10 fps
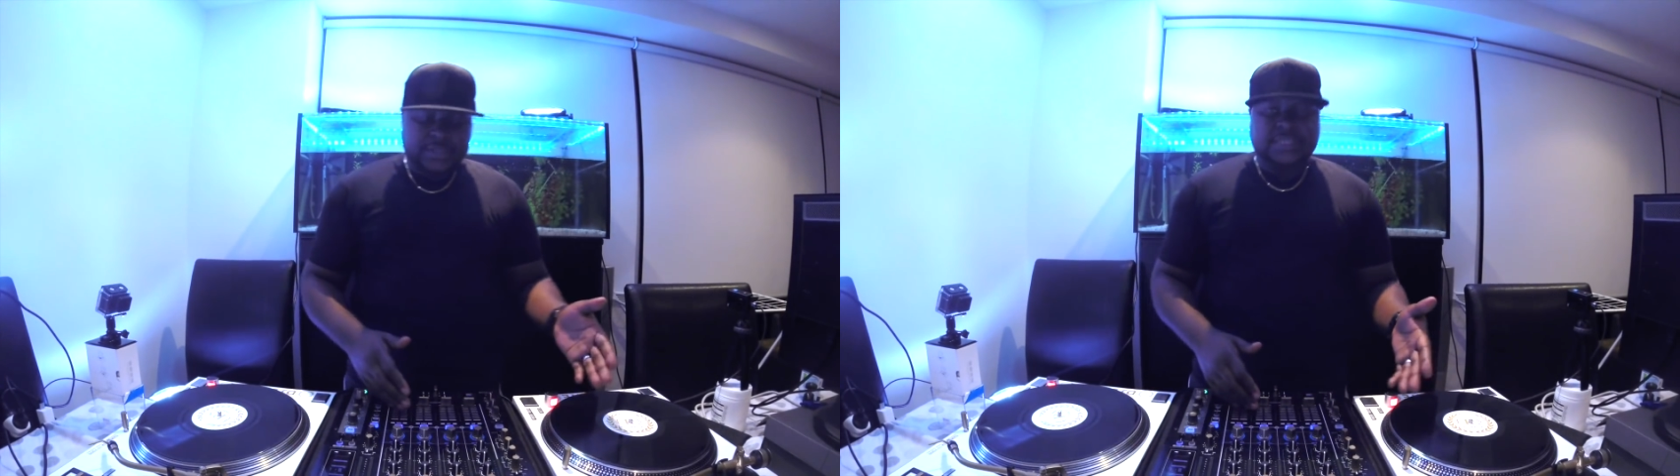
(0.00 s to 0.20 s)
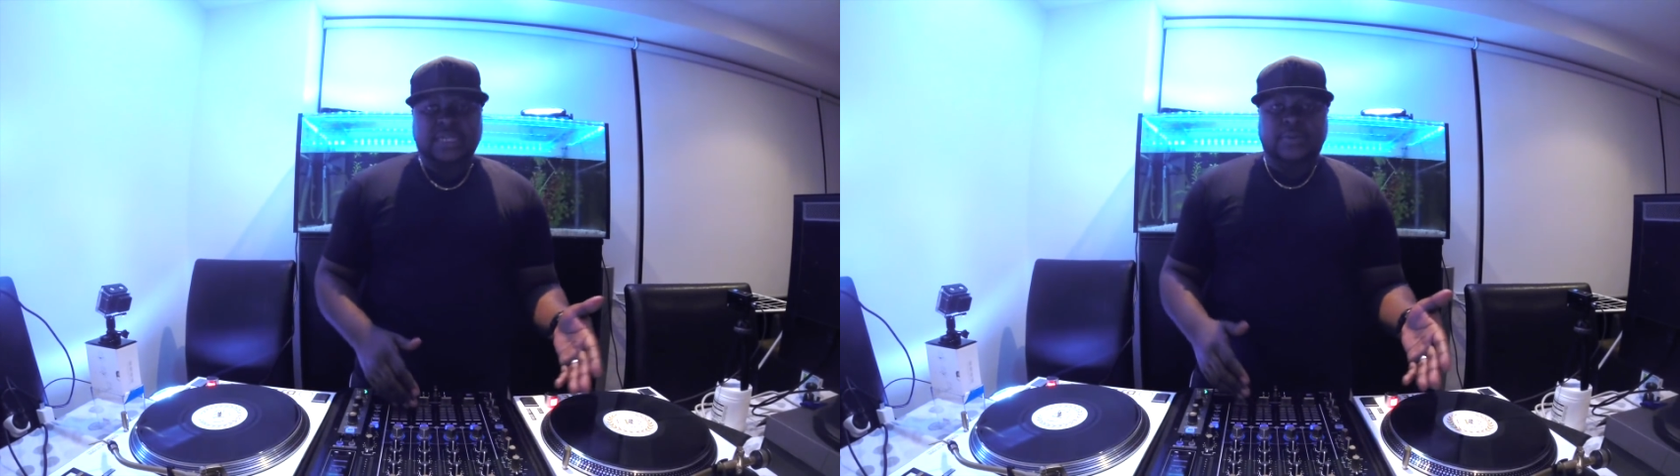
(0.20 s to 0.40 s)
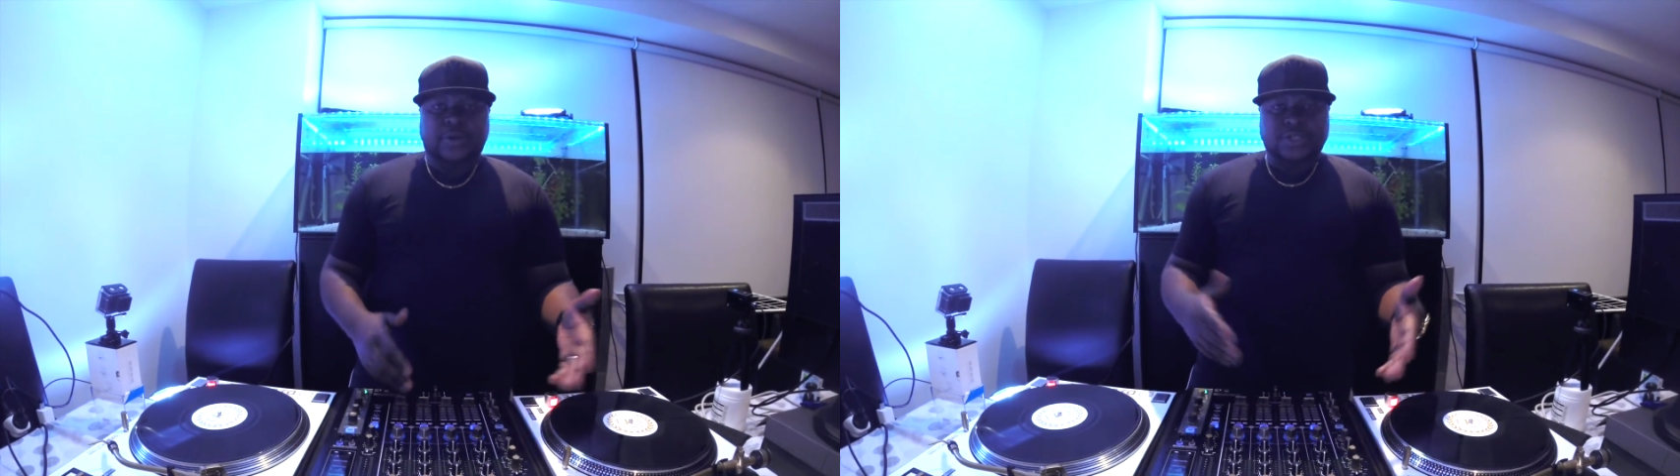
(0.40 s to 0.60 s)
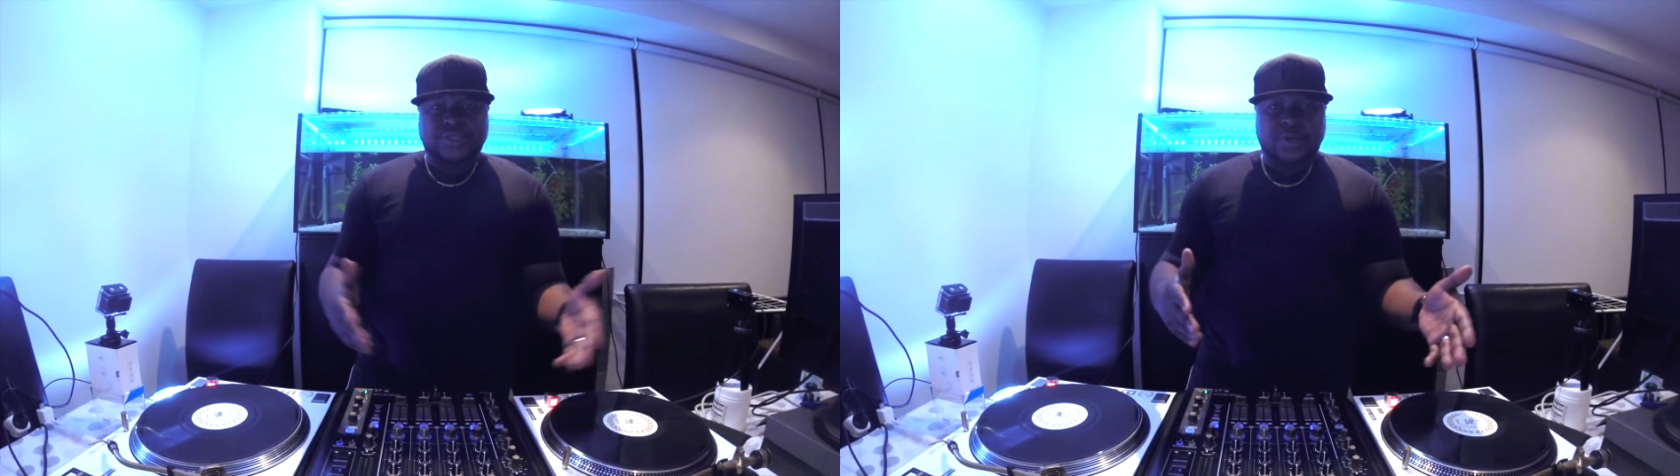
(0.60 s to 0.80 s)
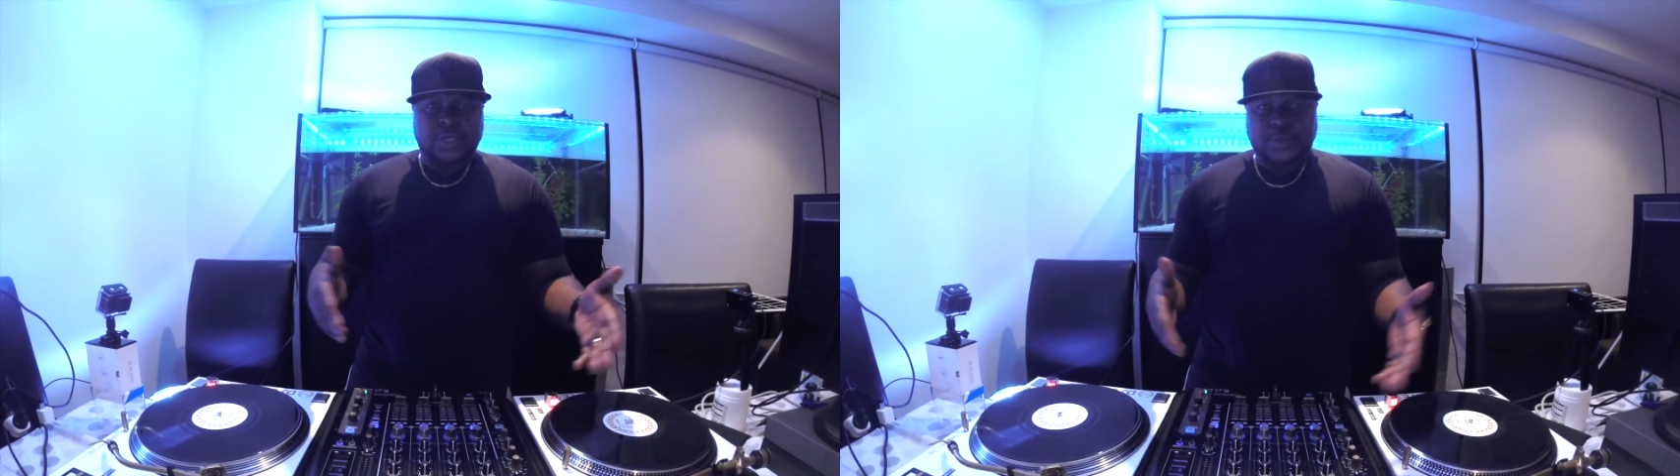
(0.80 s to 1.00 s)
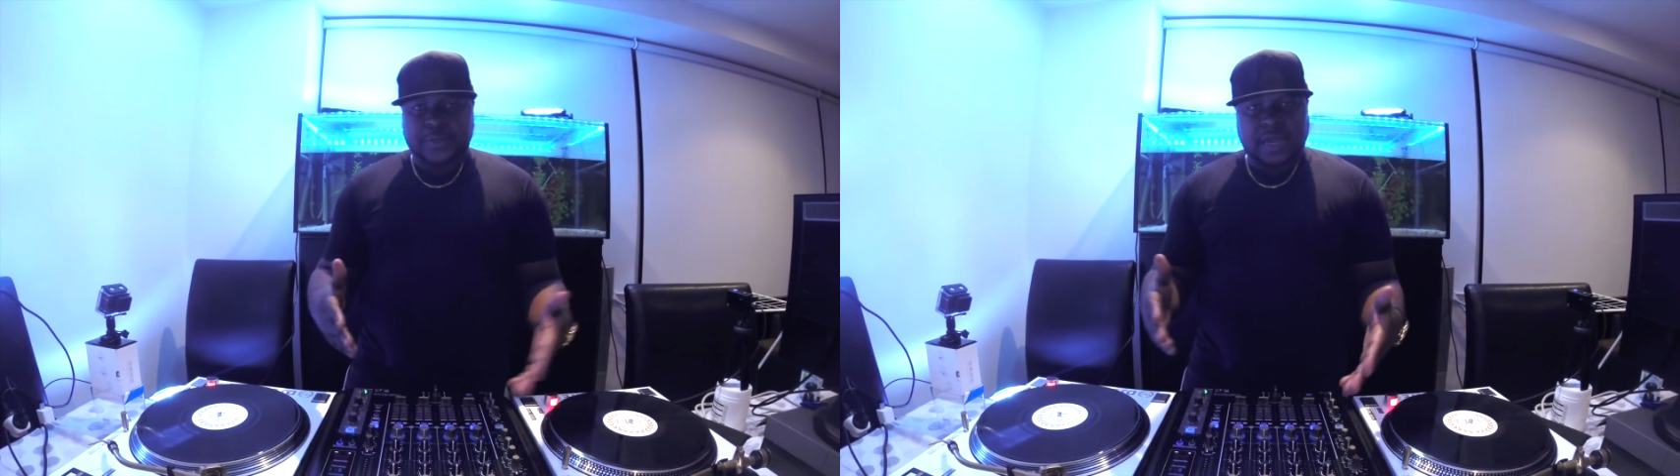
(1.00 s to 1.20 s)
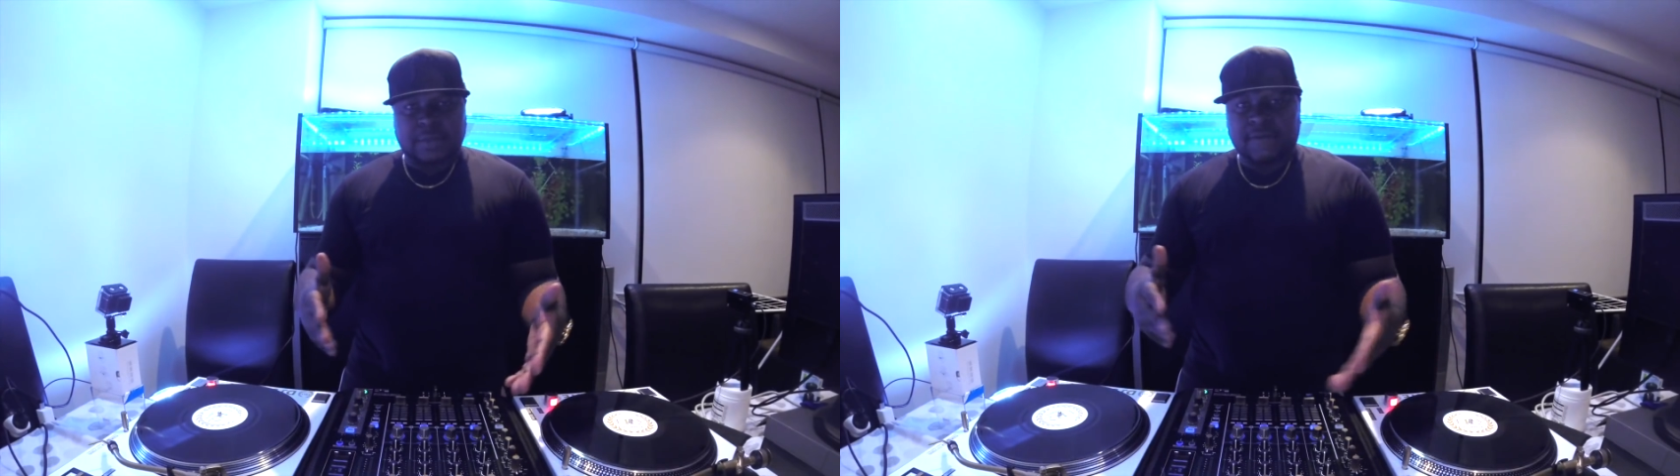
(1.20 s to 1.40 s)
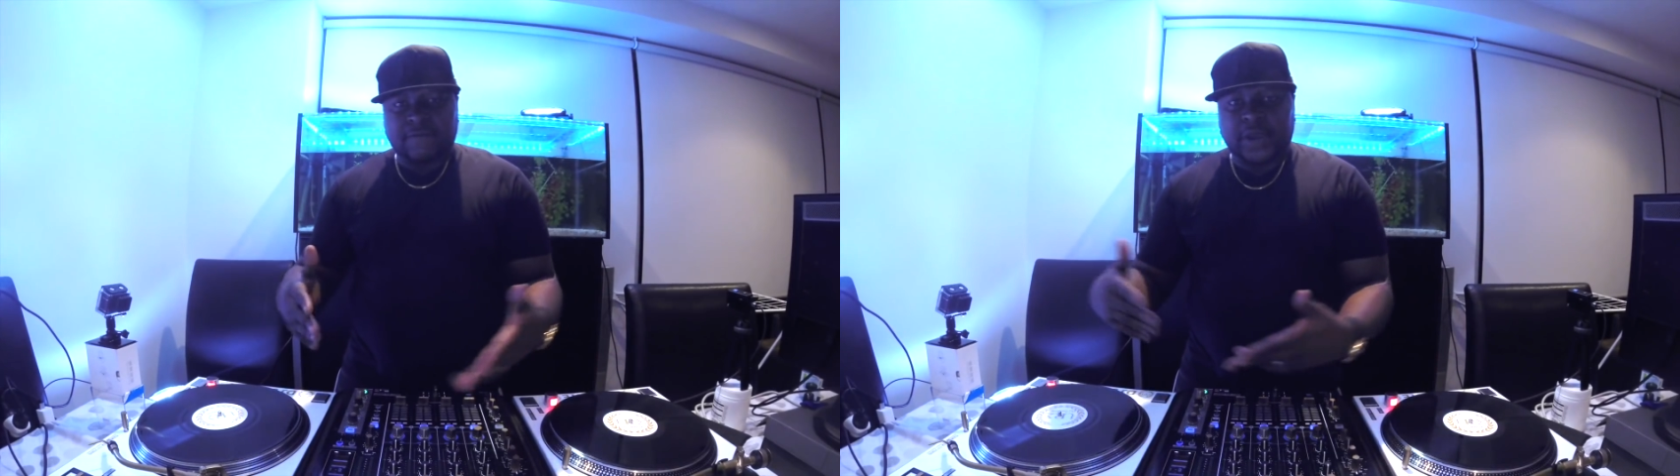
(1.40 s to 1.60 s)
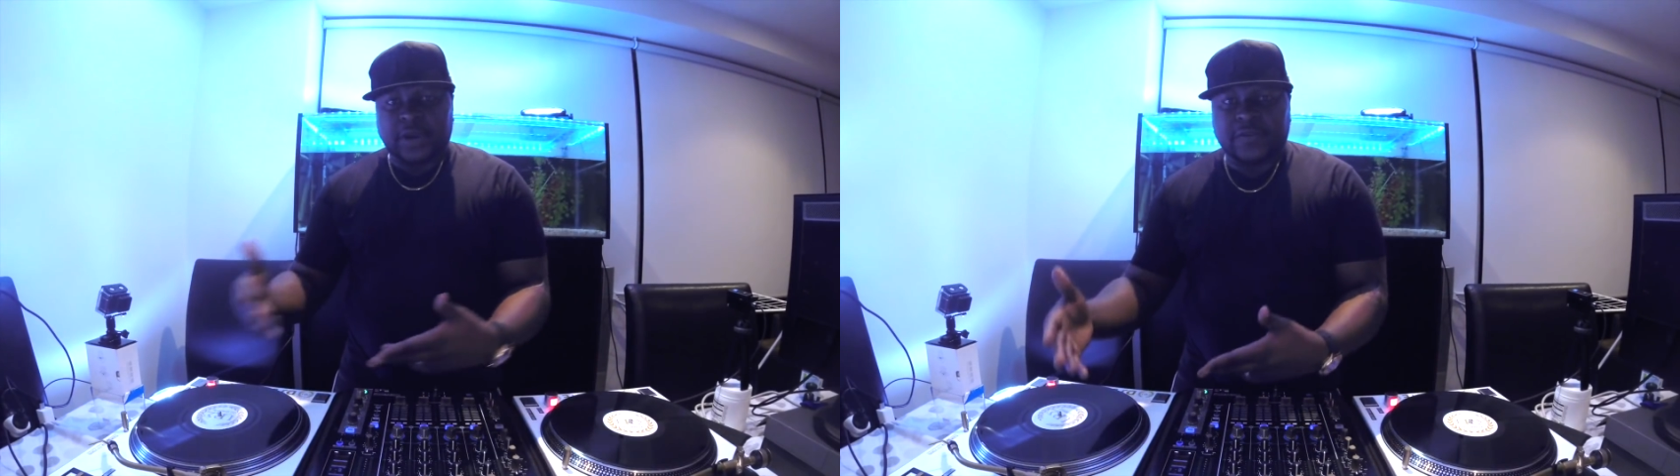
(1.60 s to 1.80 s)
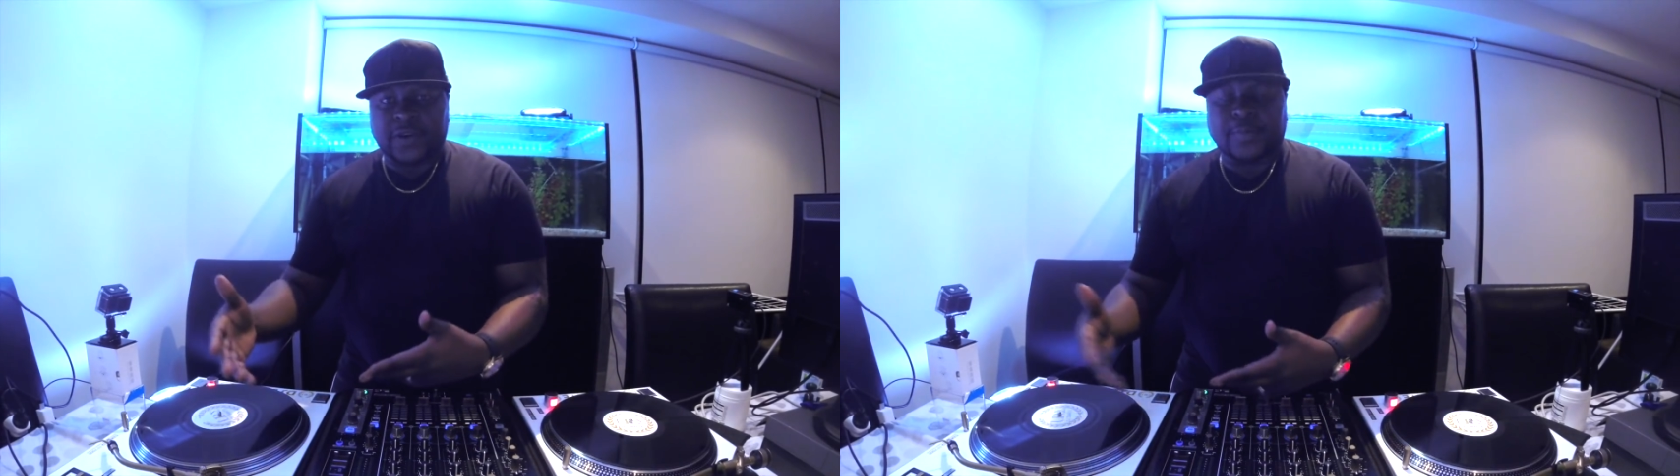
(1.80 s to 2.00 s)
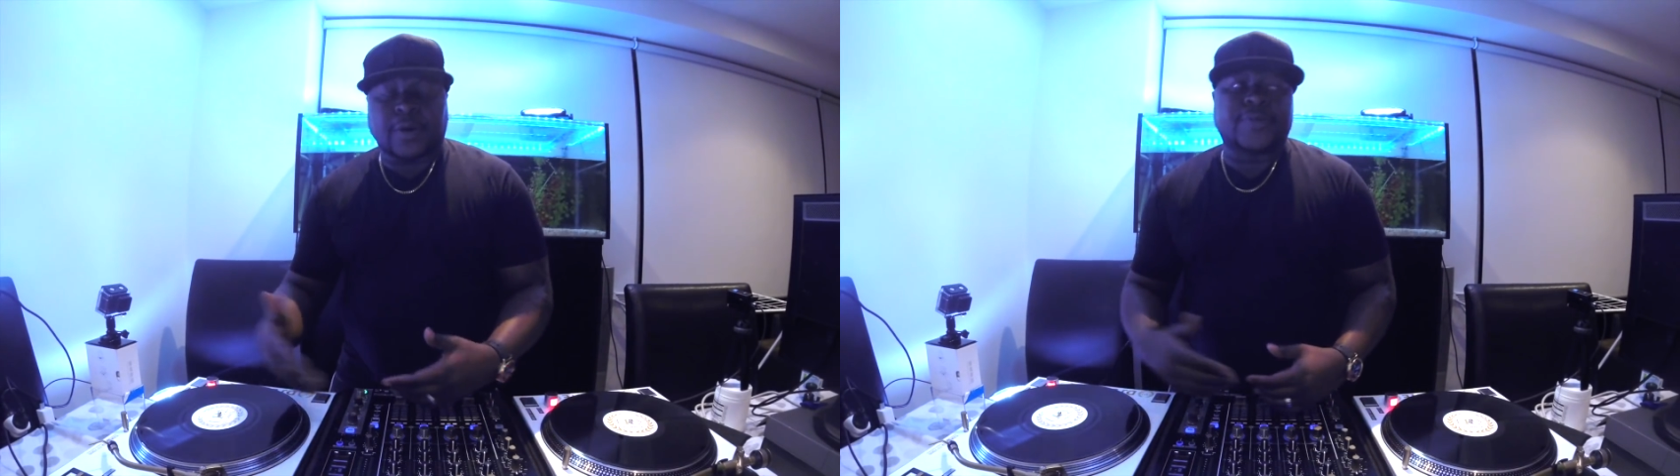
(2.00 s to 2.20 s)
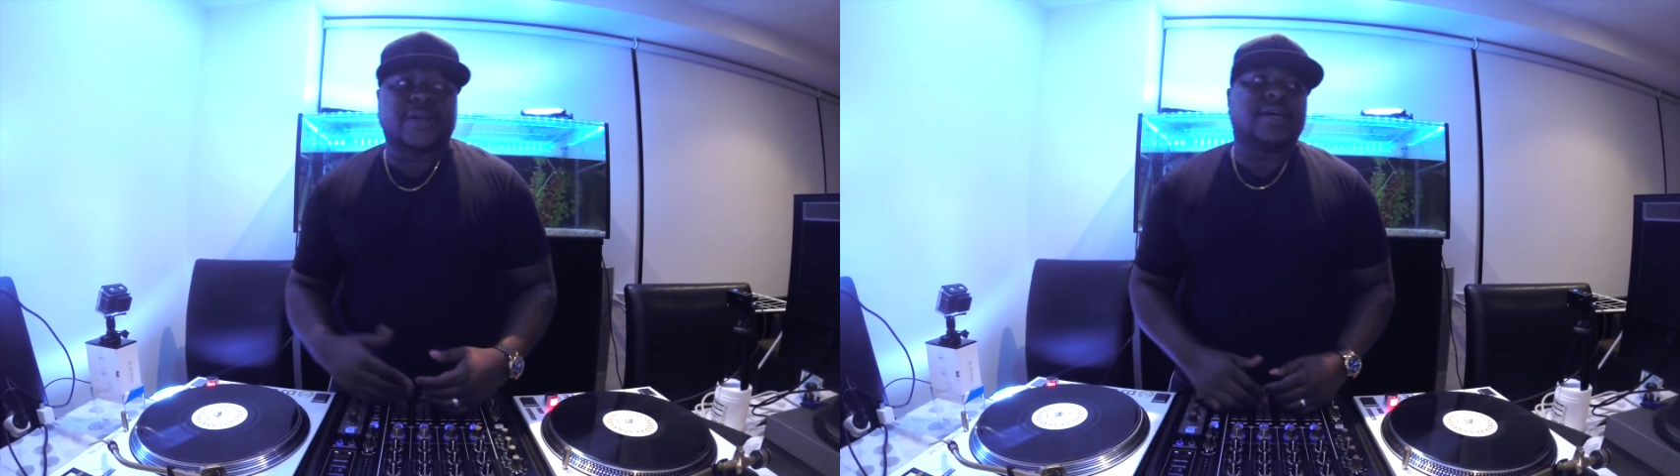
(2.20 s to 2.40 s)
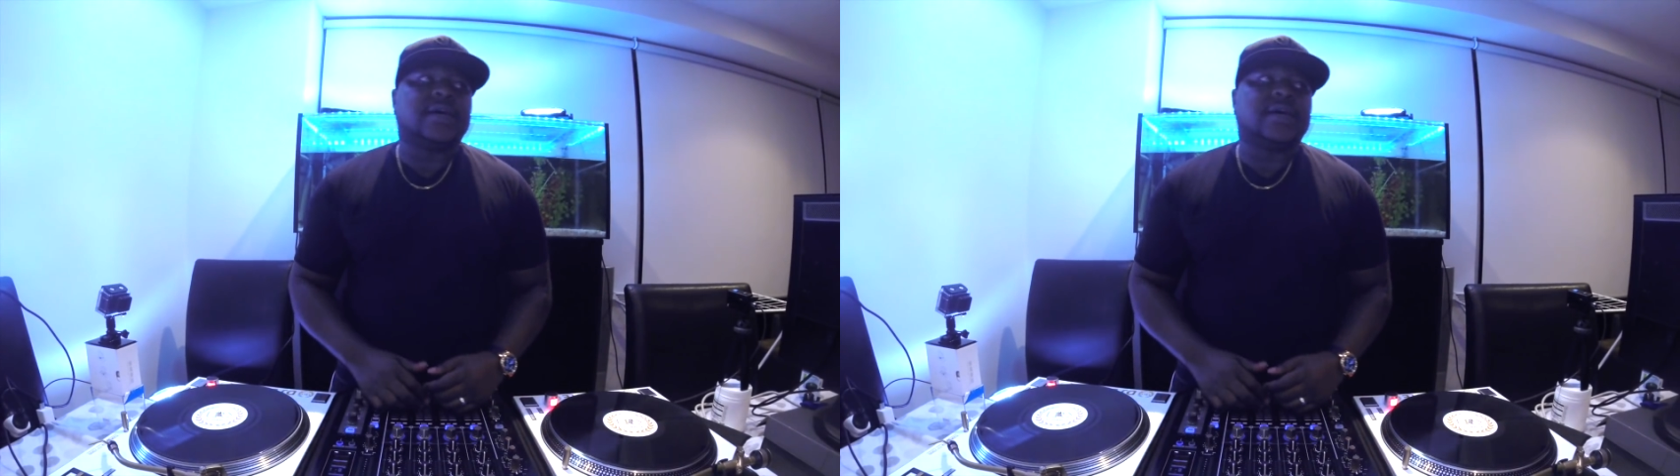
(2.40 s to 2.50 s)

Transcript: a time when controllers were becoming very popular.